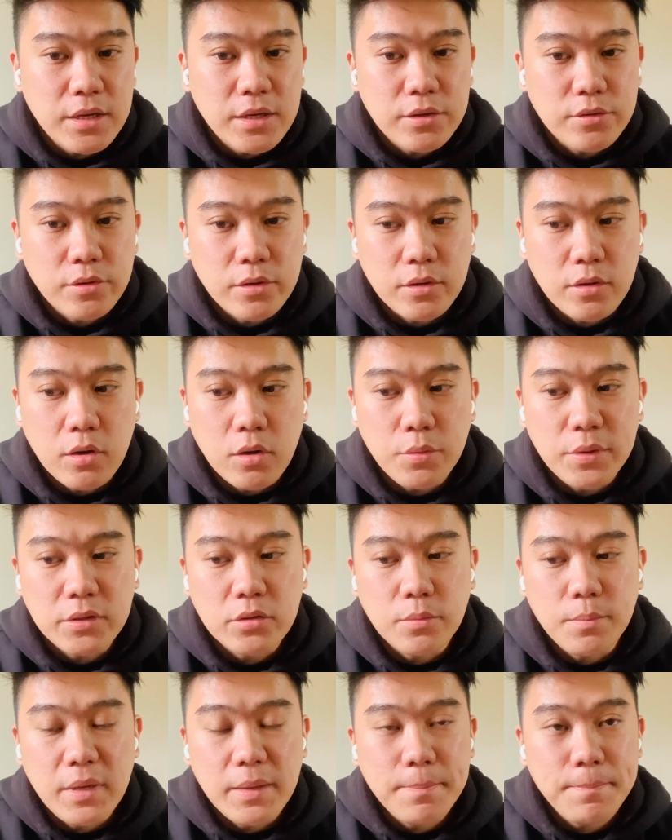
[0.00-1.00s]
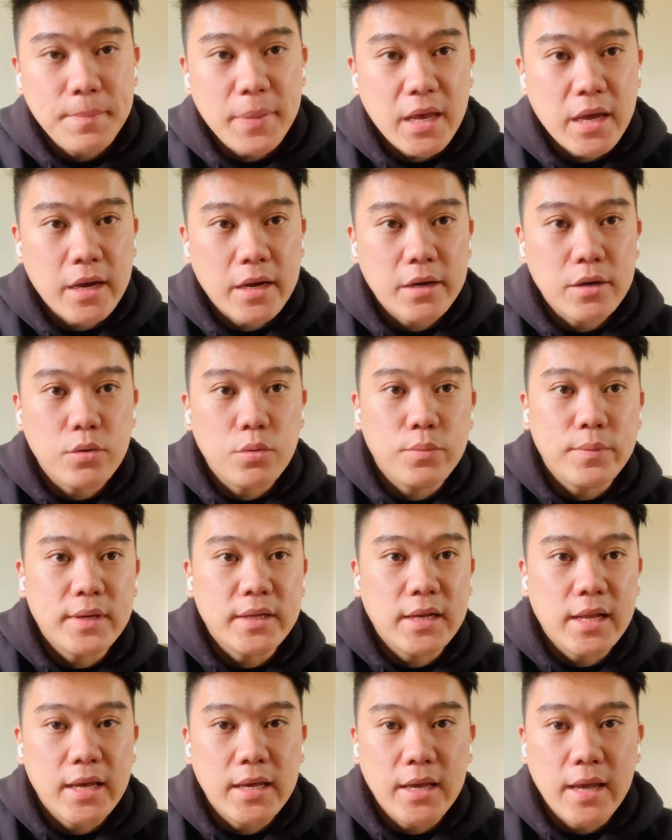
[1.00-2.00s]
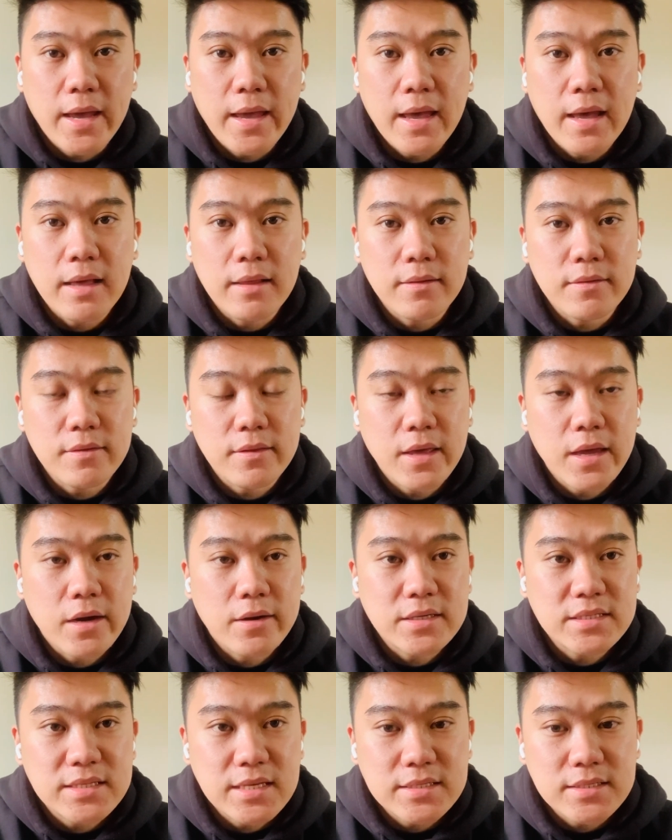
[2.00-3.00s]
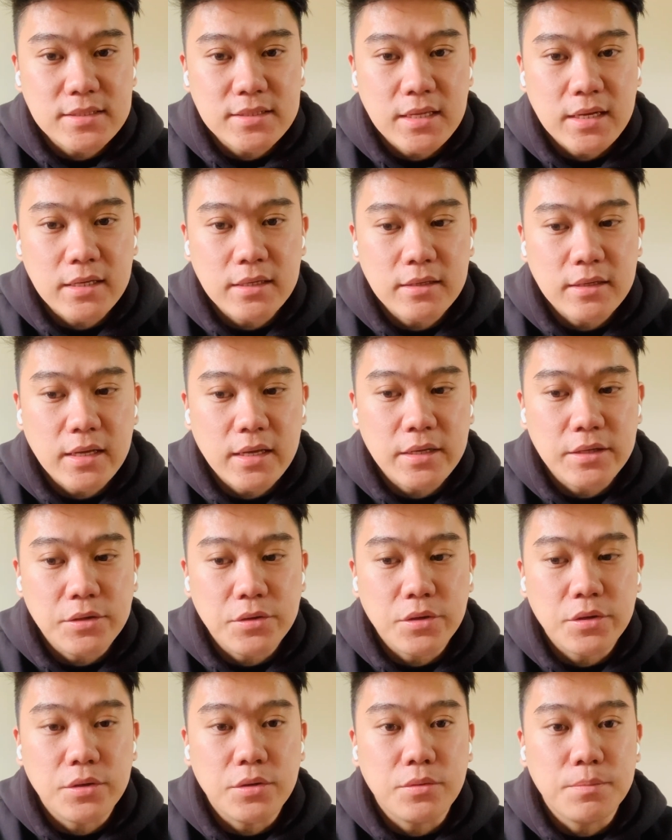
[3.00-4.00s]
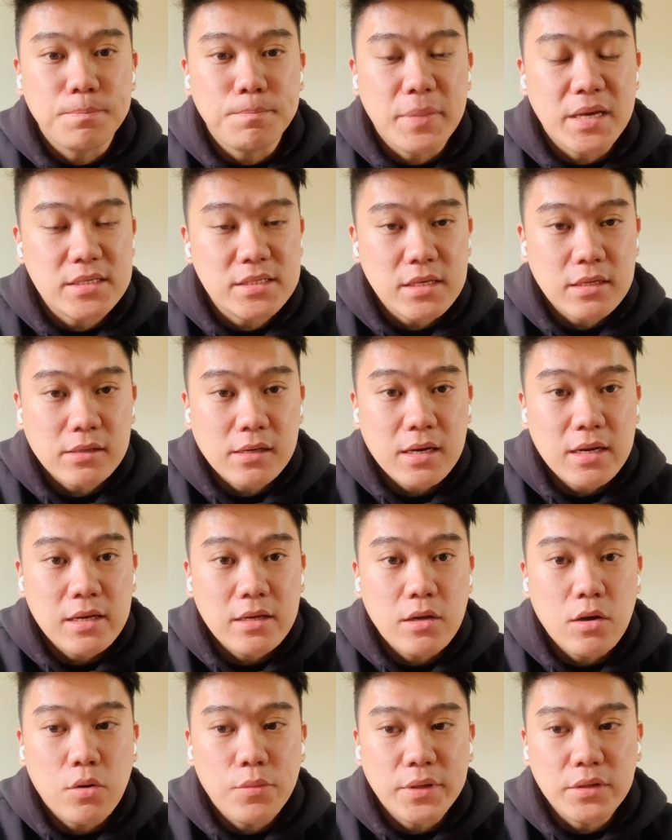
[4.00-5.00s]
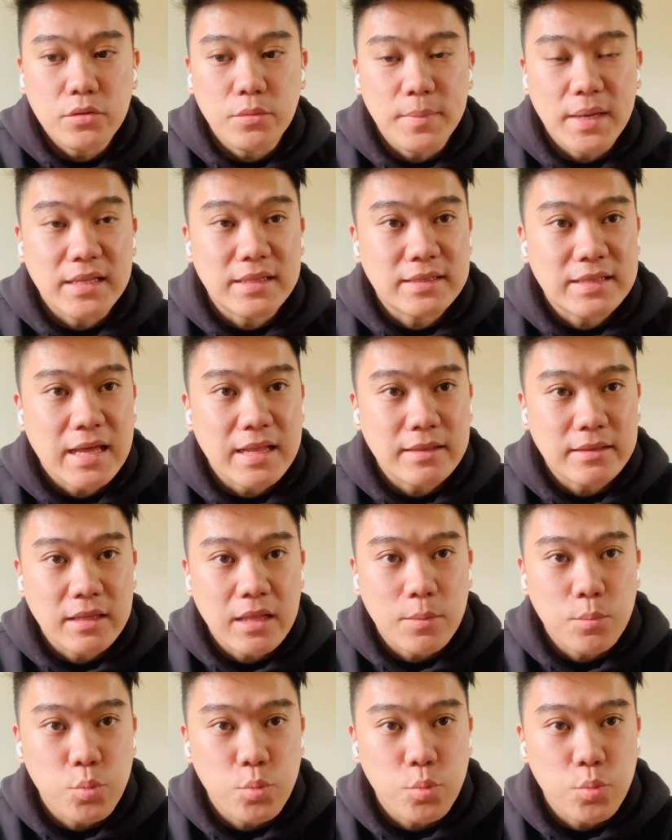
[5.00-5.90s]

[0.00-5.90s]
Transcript: You're going to be paired with a healthcare assistant, and you're basically going to be a tandem